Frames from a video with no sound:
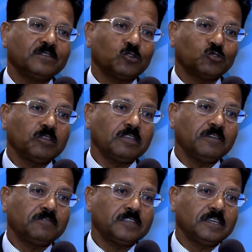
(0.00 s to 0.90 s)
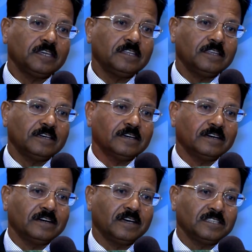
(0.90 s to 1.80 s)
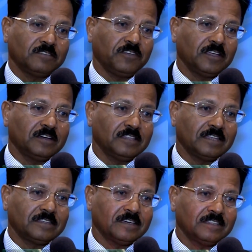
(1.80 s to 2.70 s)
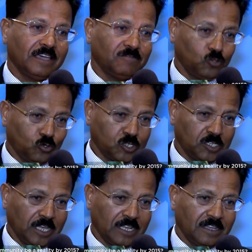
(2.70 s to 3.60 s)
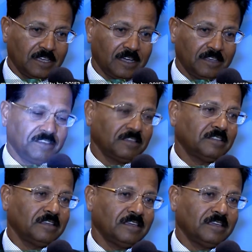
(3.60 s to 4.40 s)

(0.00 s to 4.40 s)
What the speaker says: So 2015 is a figure that they have chosen, and I think